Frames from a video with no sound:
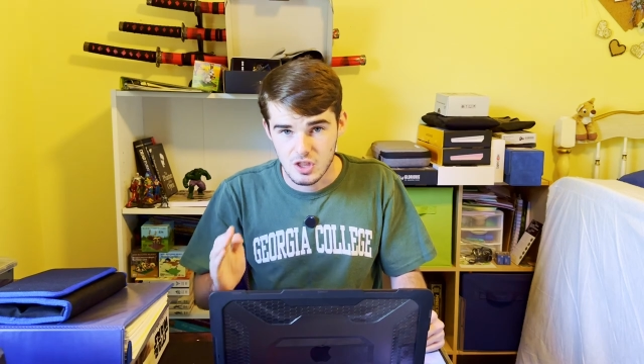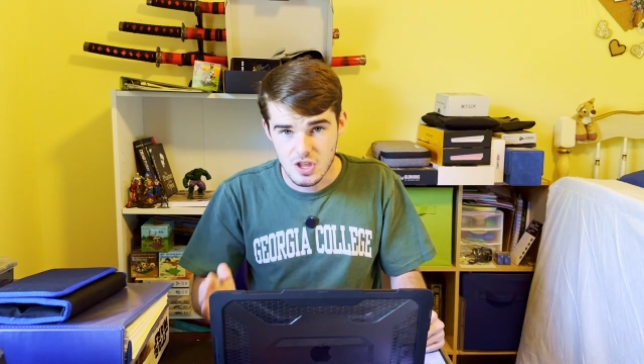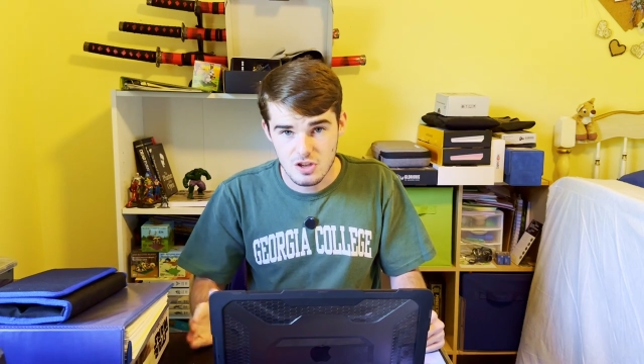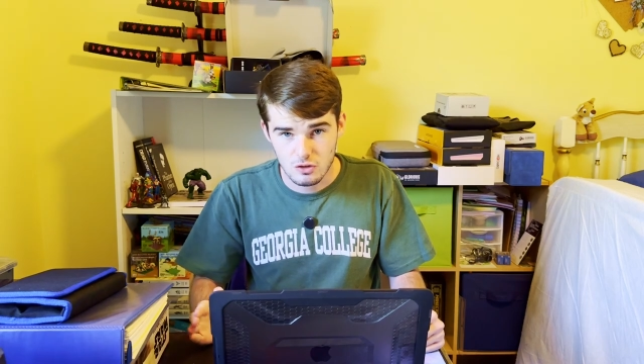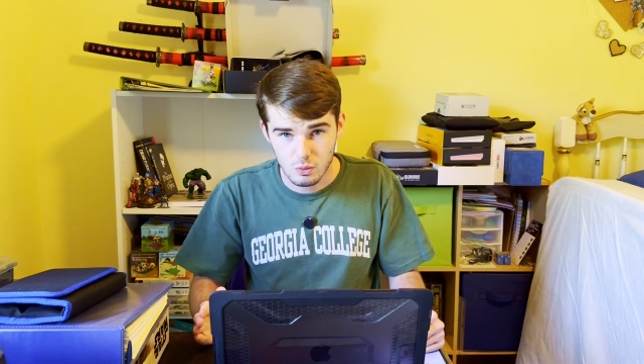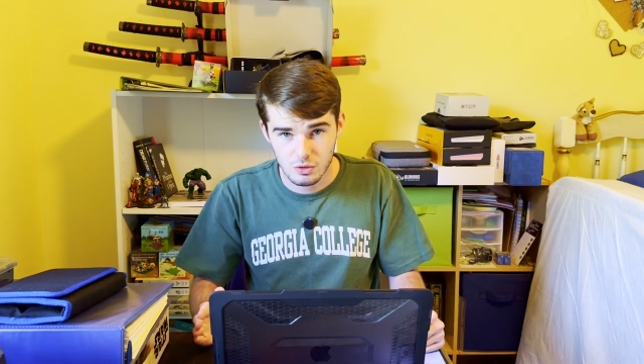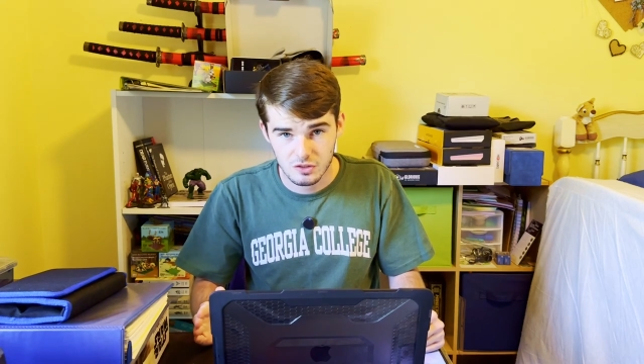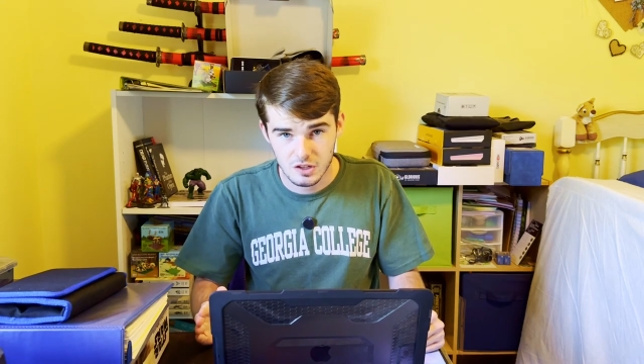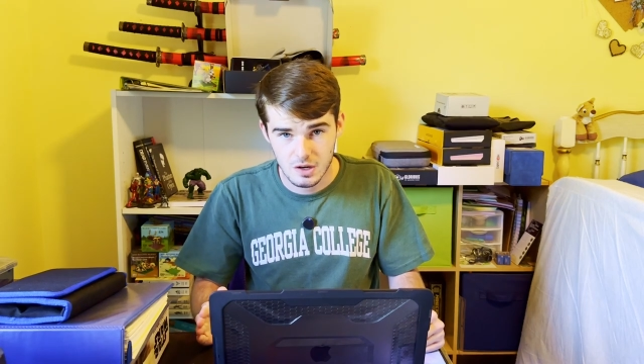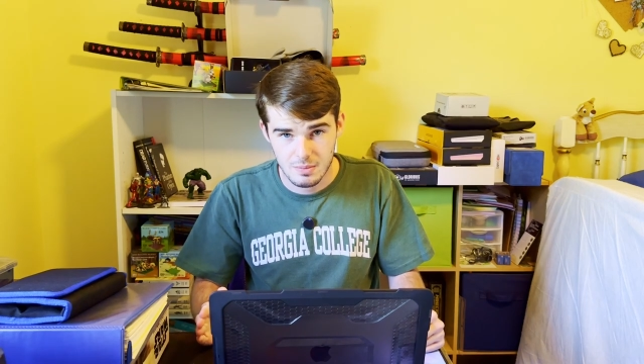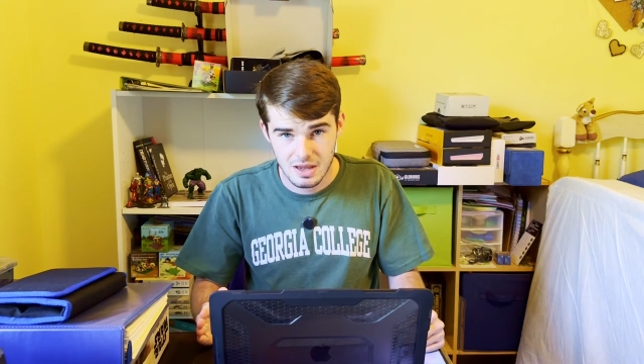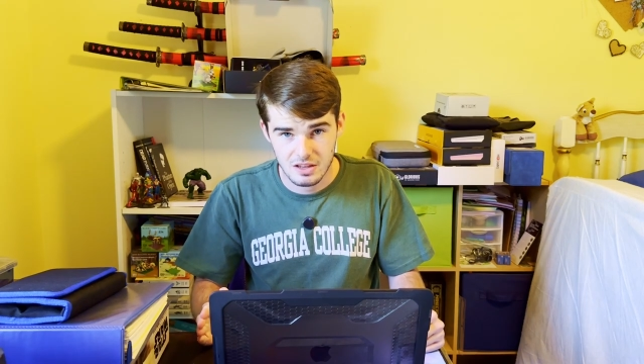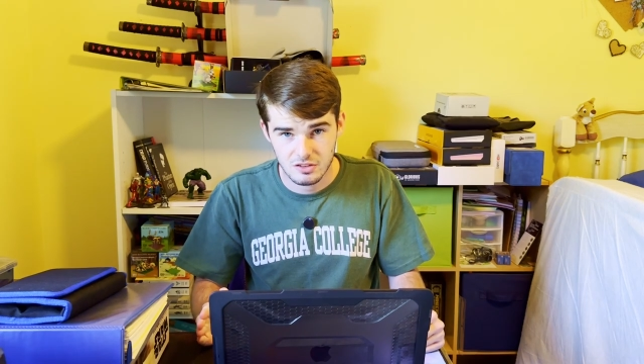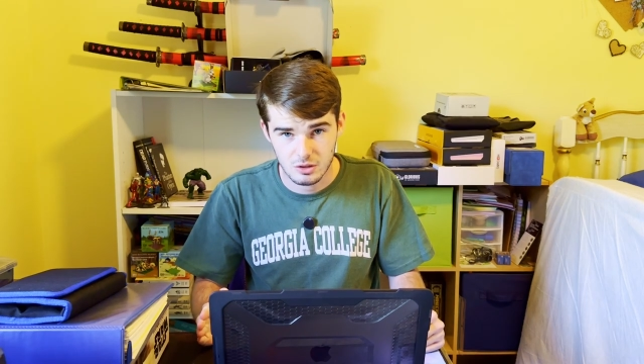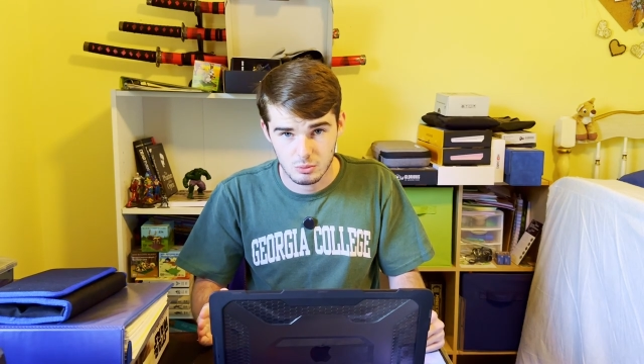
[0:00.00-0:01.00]
This was an
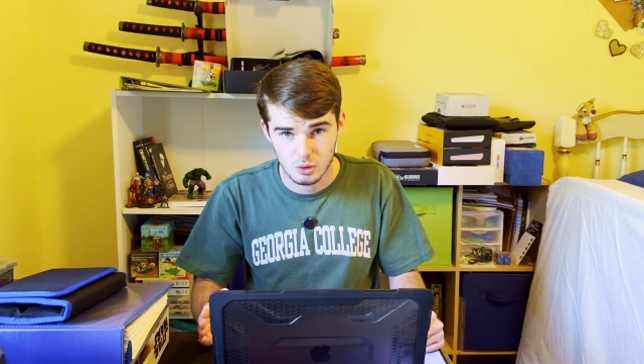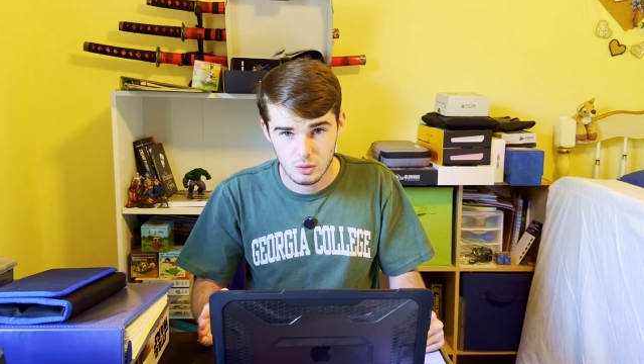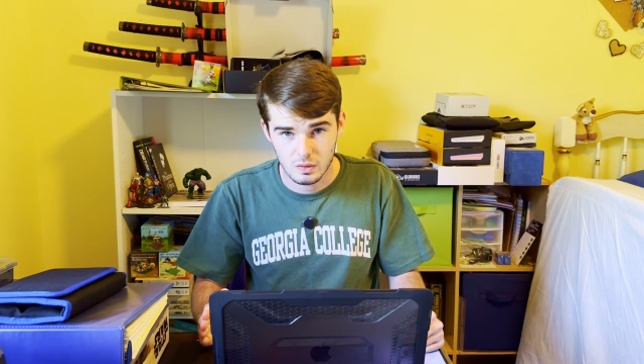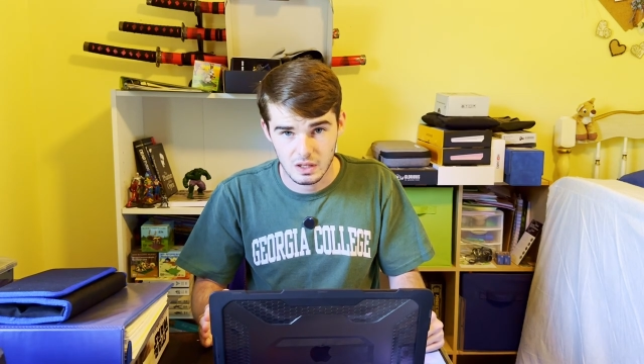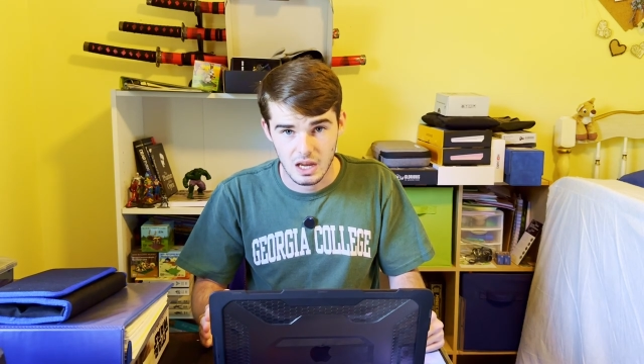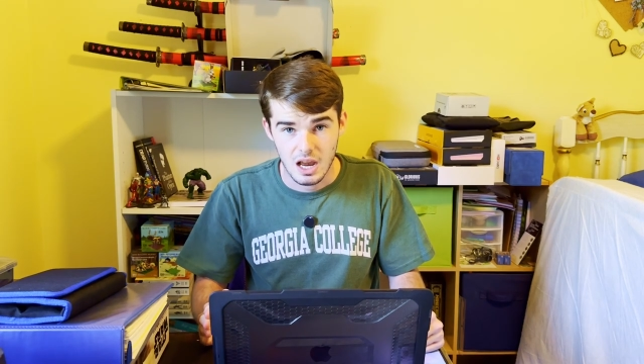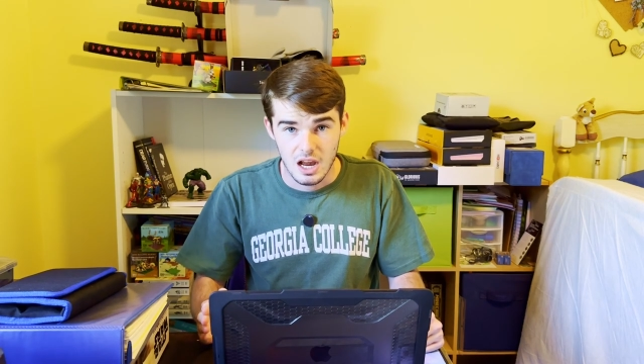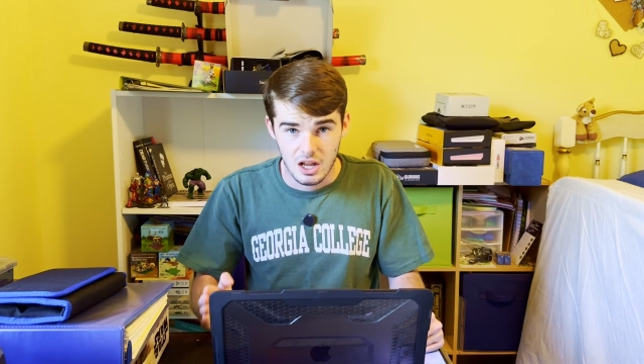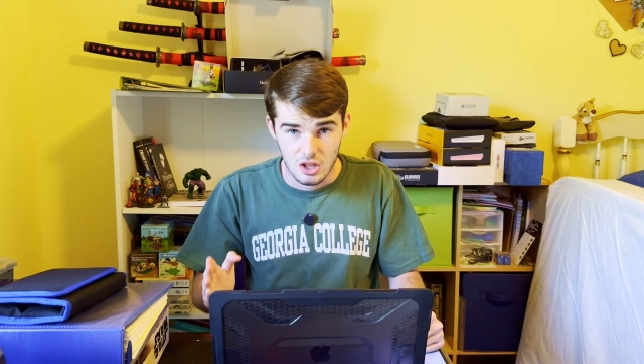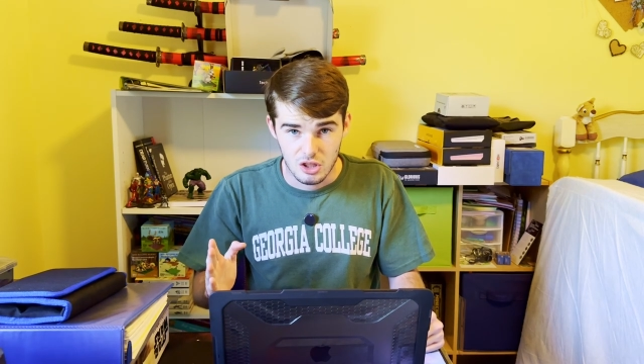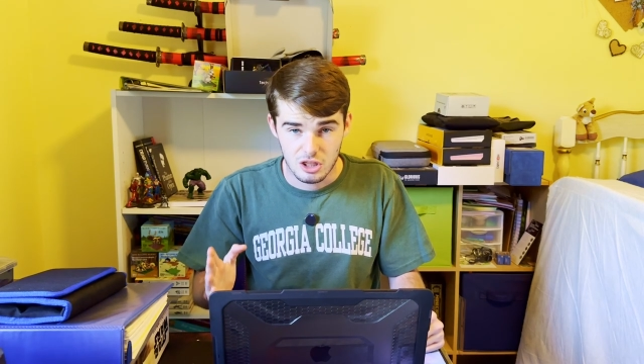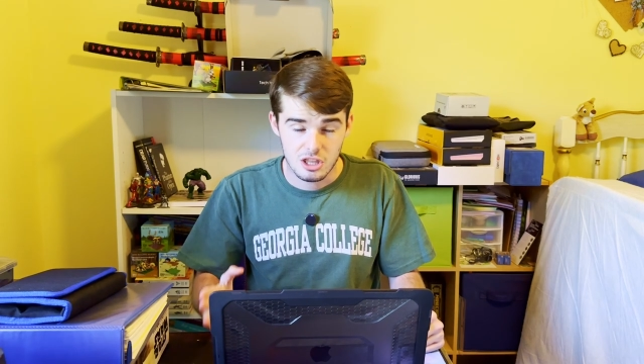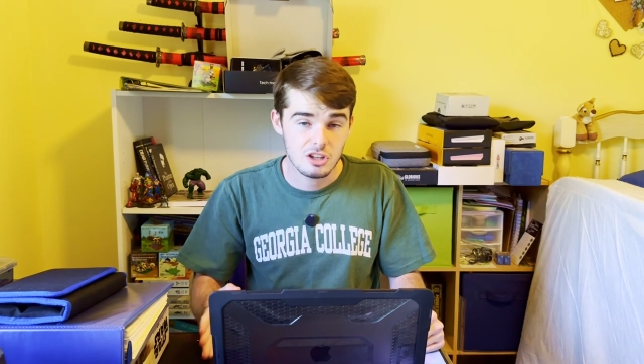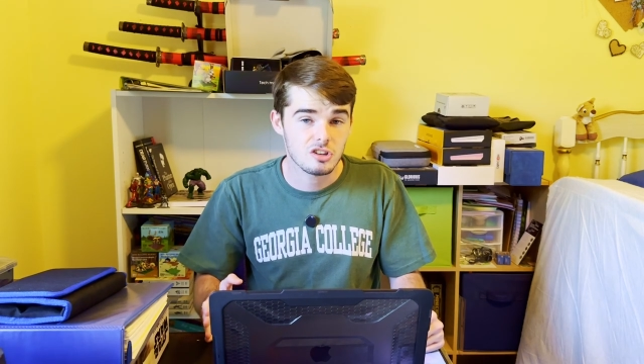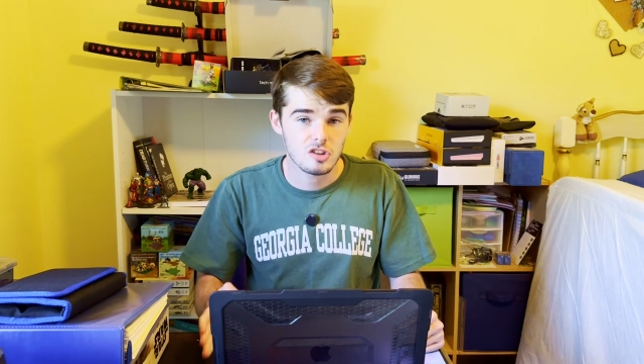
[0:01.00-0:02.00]
amazing movie.
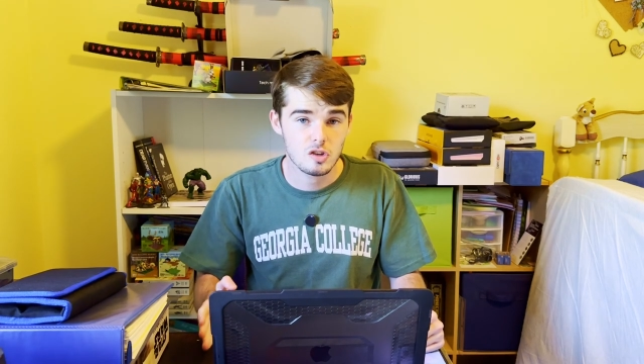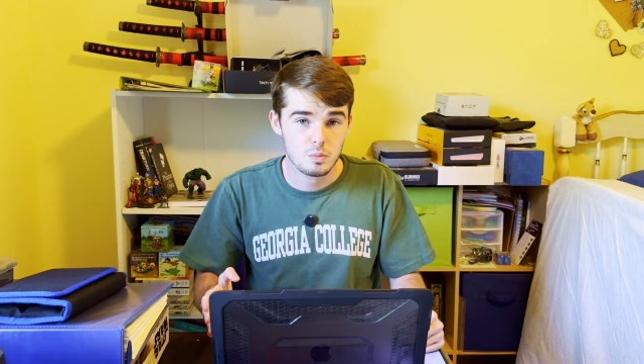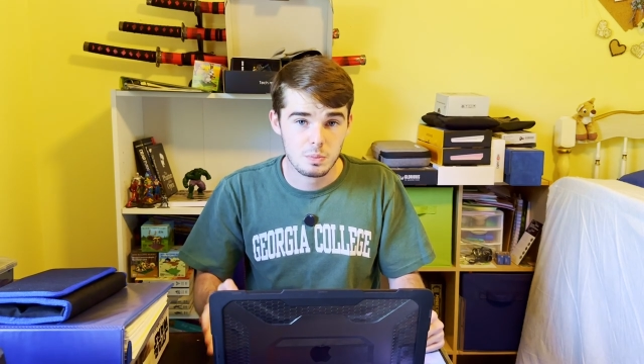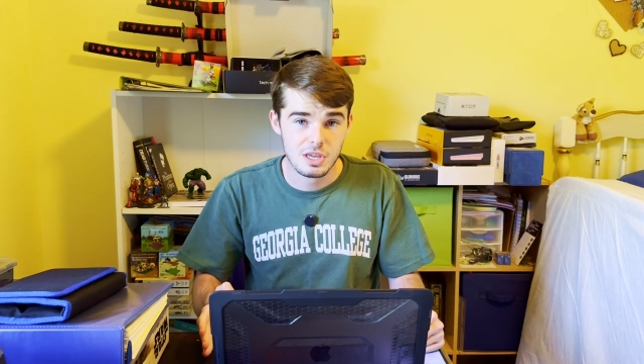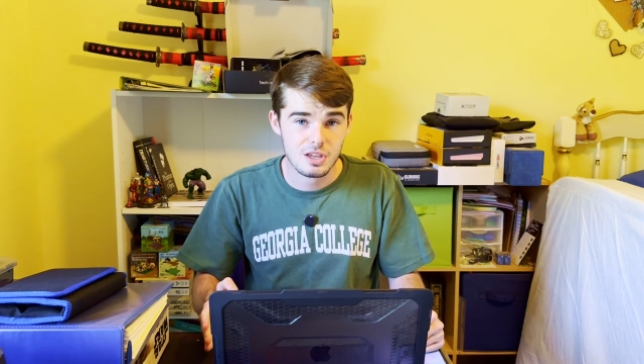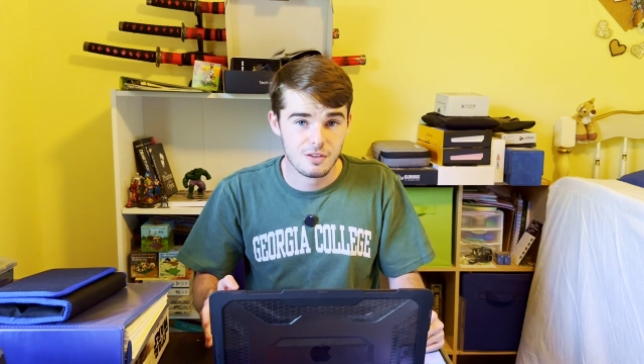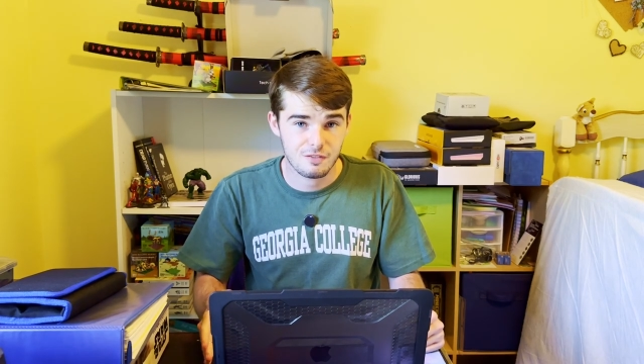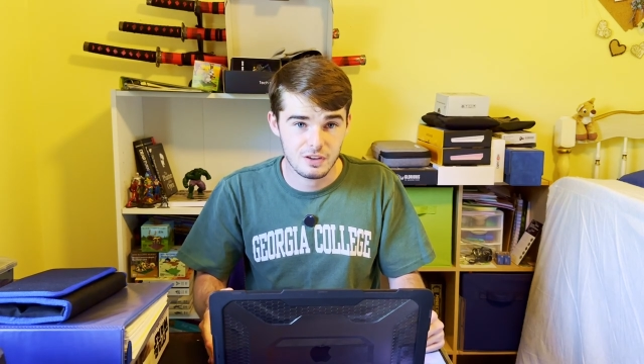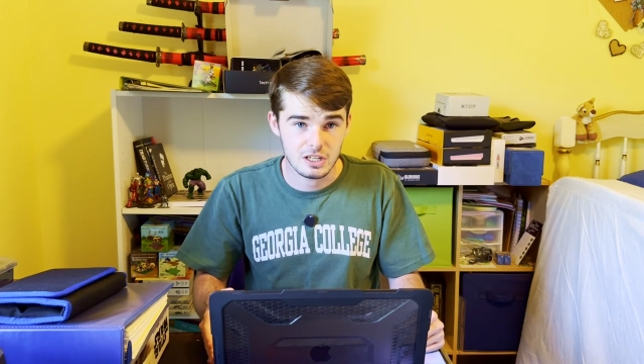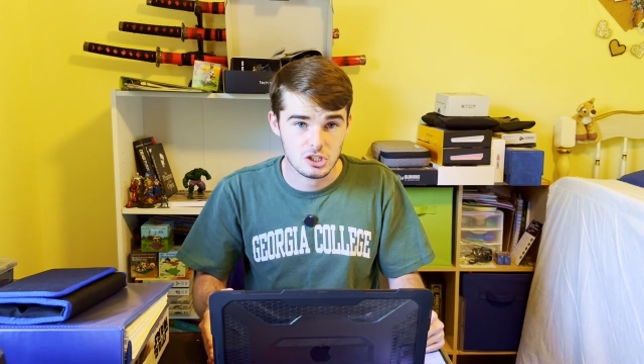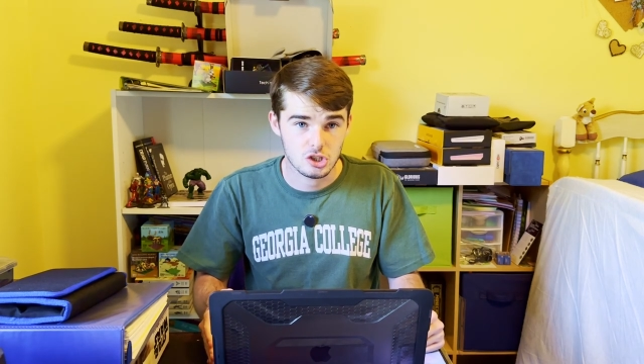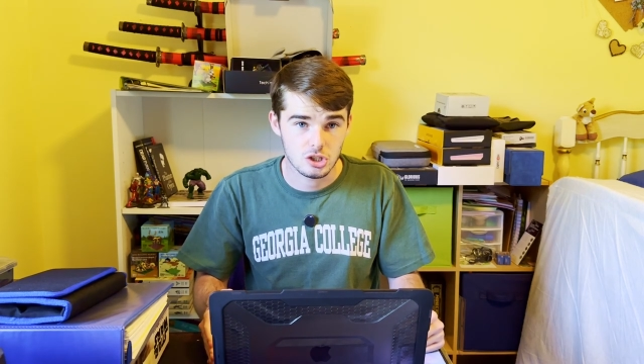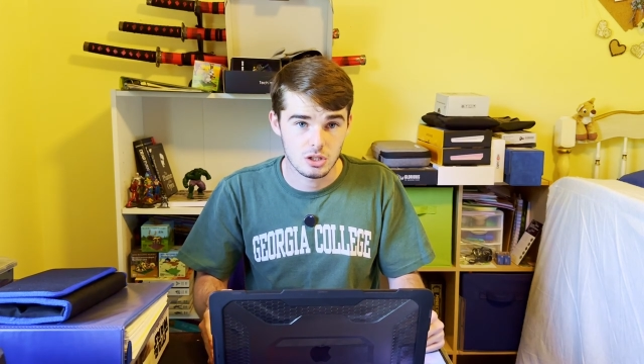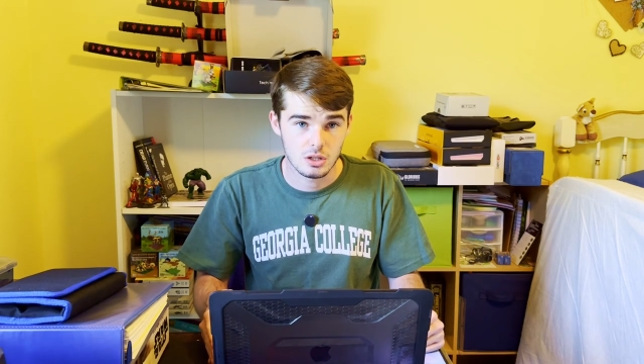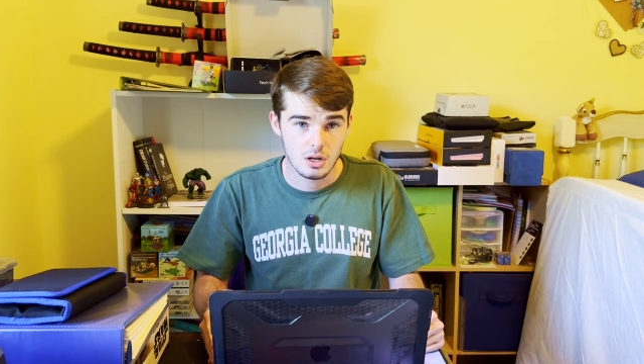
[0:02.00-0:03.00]
This is peak
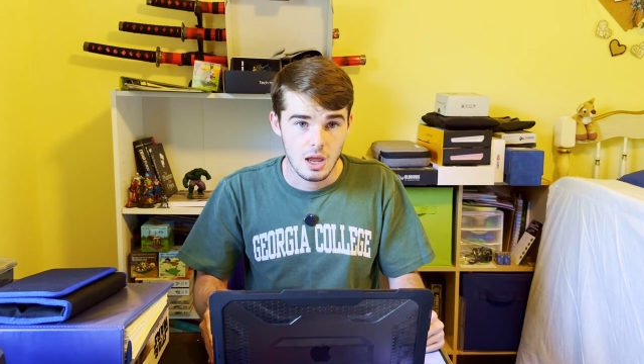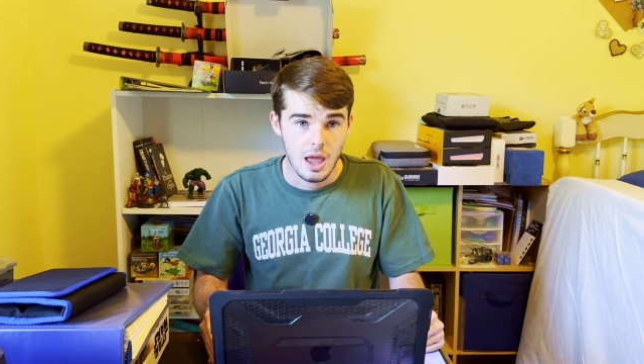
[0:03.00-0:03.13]
fiction.